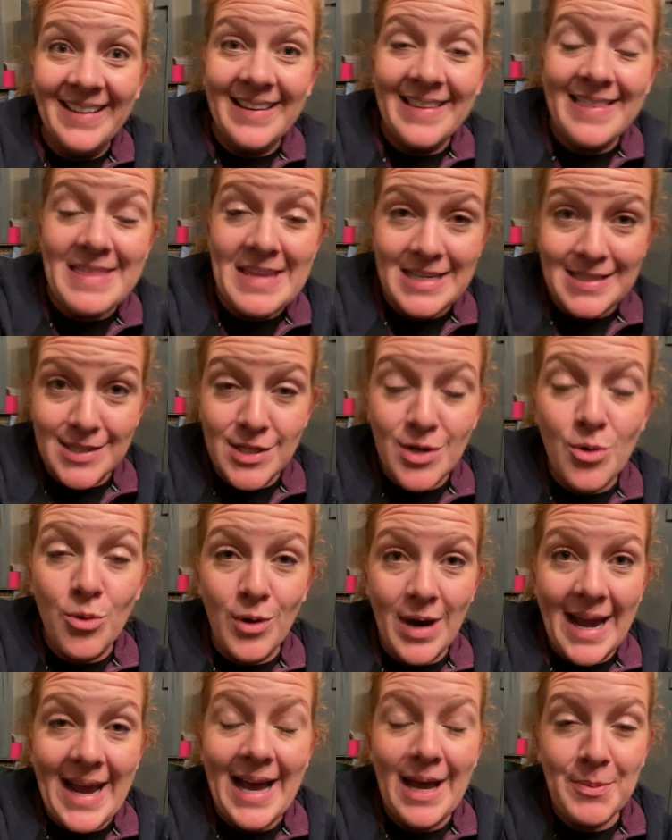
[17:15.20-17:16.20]
this
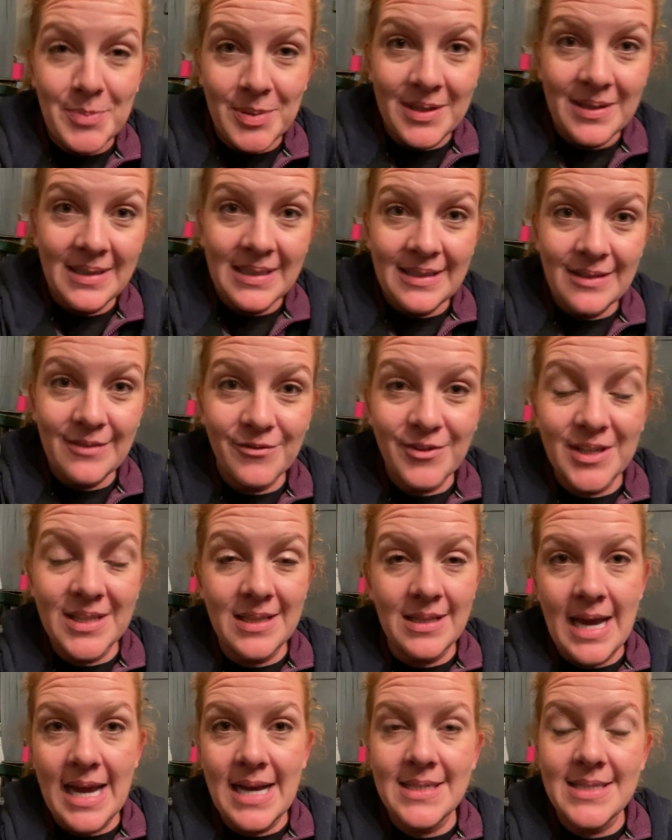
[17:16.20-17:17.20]
crap for the
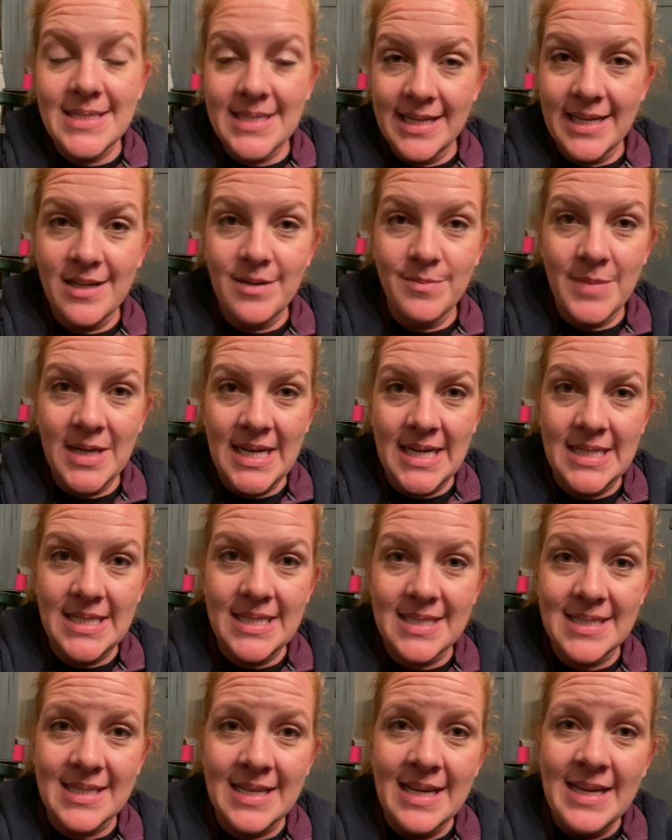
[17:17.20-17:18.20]
last 10
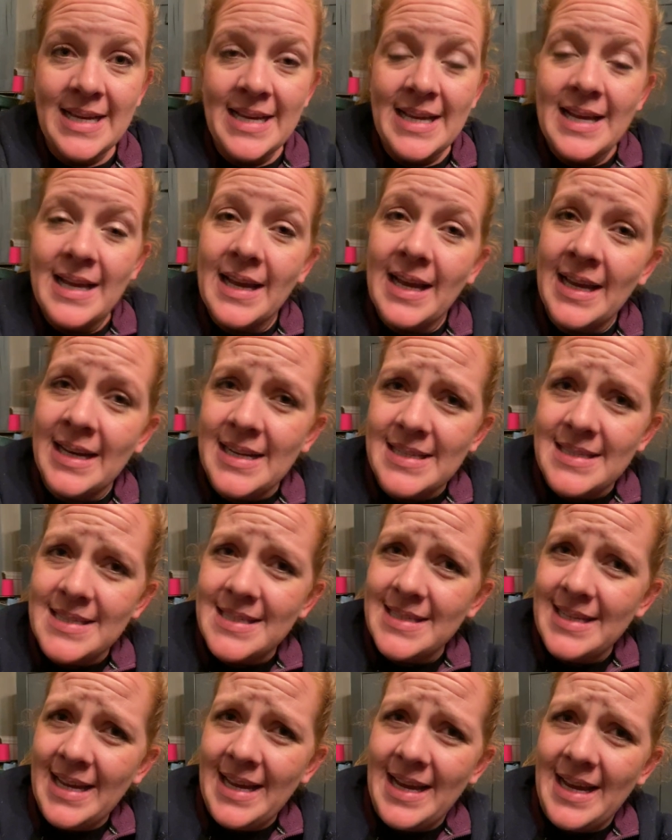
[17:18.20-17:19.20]
months, and
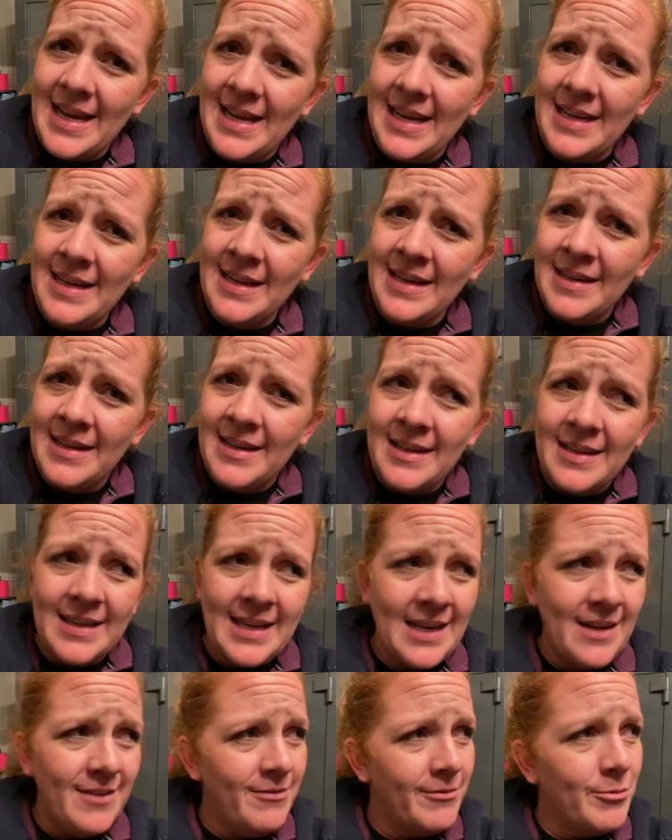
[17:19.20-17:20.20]
instead
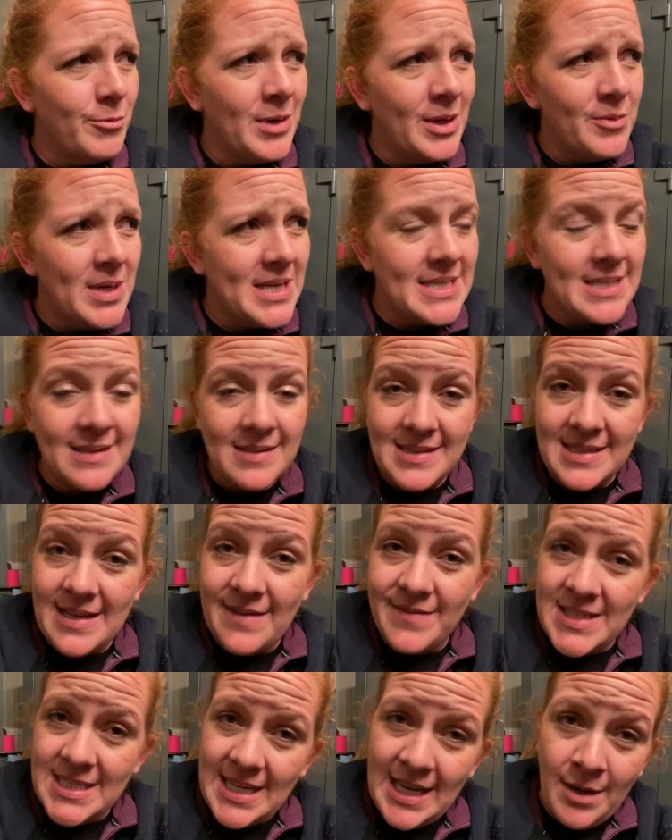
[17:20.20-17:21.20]
gave, what was it,
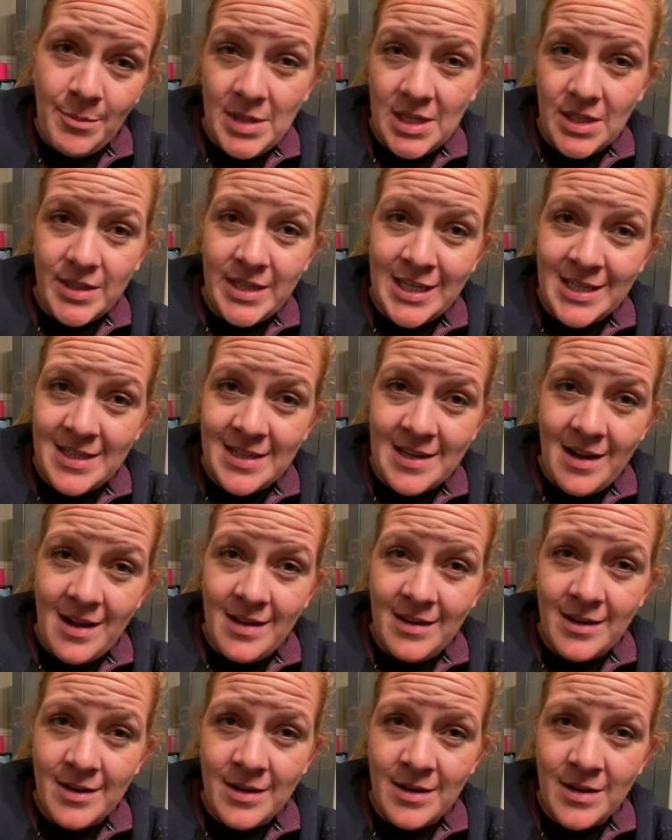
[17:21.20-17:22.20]
$17 million
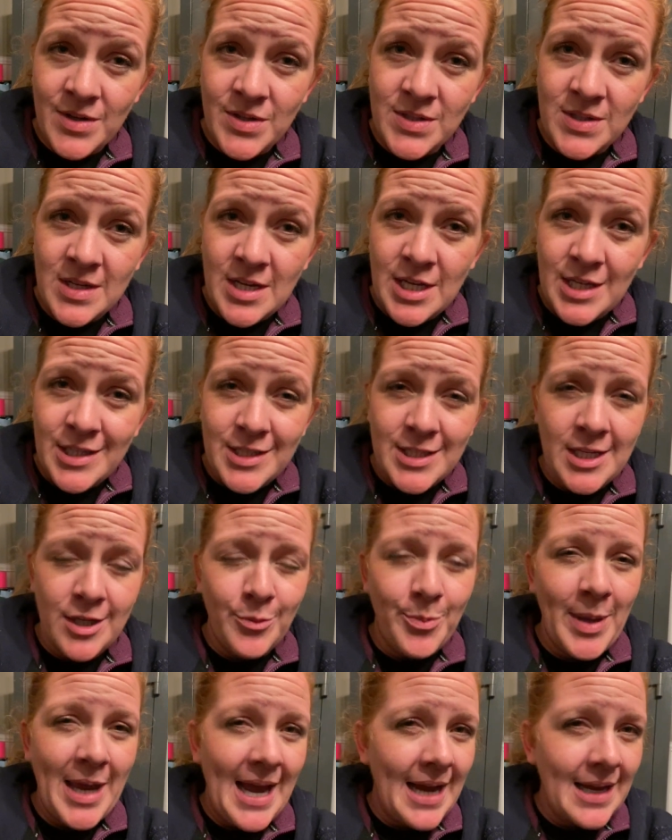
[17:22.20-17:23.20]
to
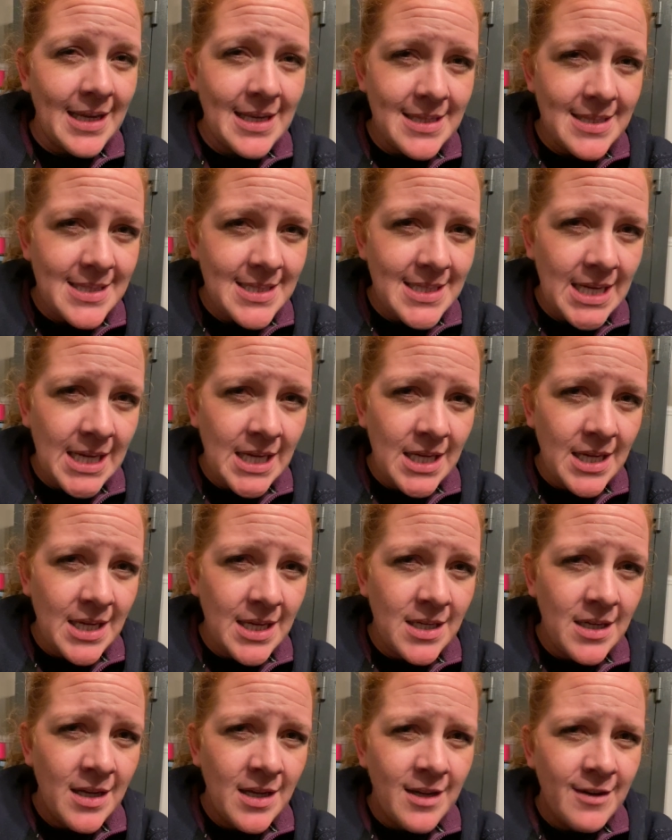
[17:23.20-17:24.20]

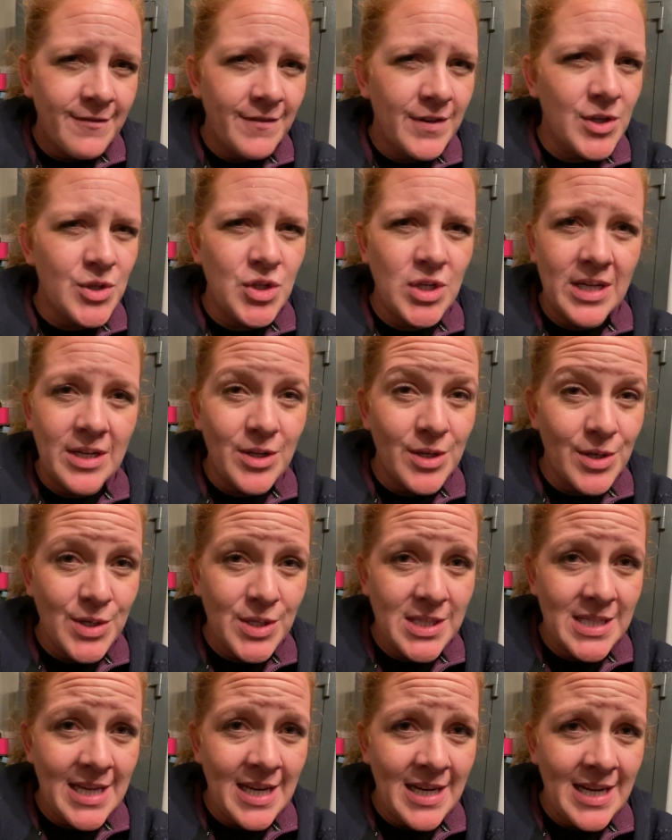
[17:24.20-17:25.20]
Pakistan for gender
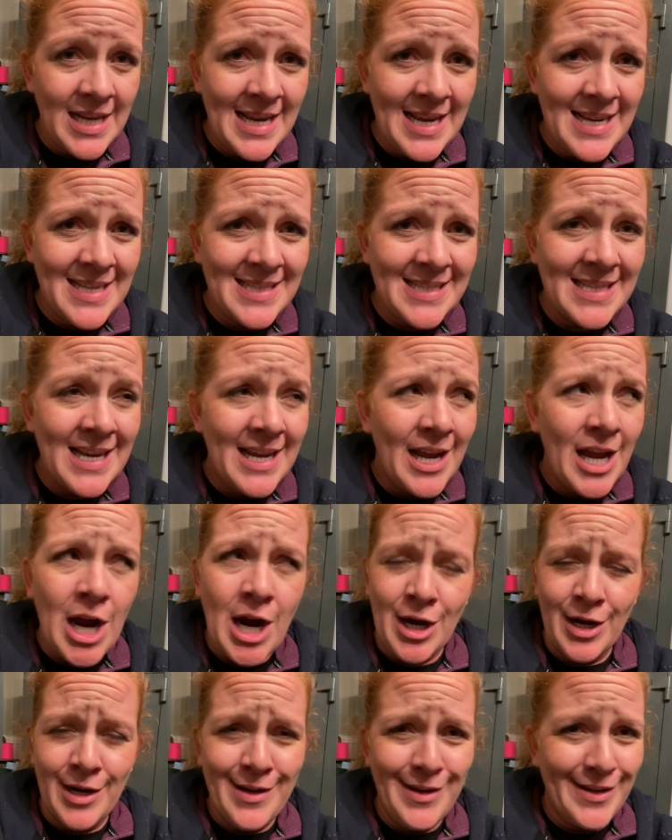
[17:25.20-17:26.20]
studies.
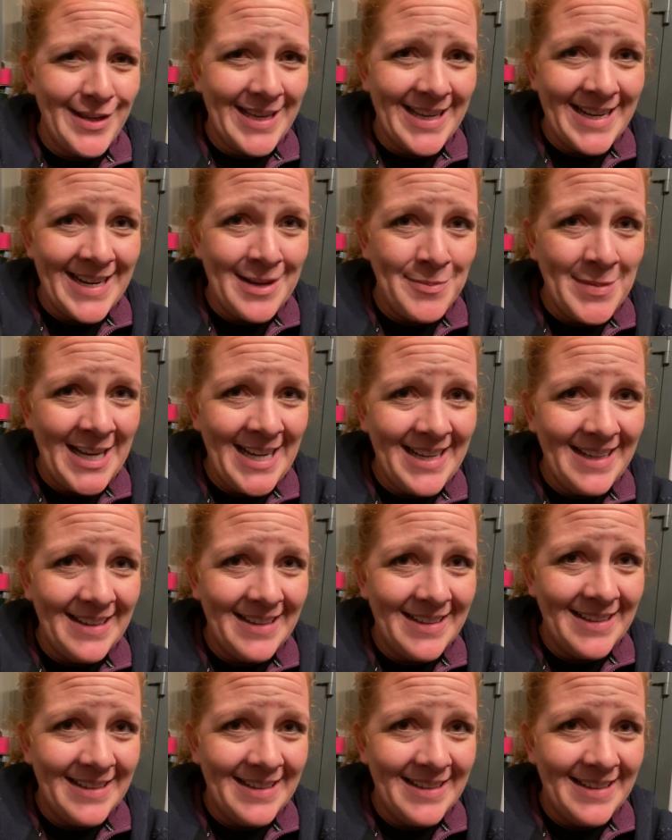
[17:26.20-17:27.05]
Are you kidding me?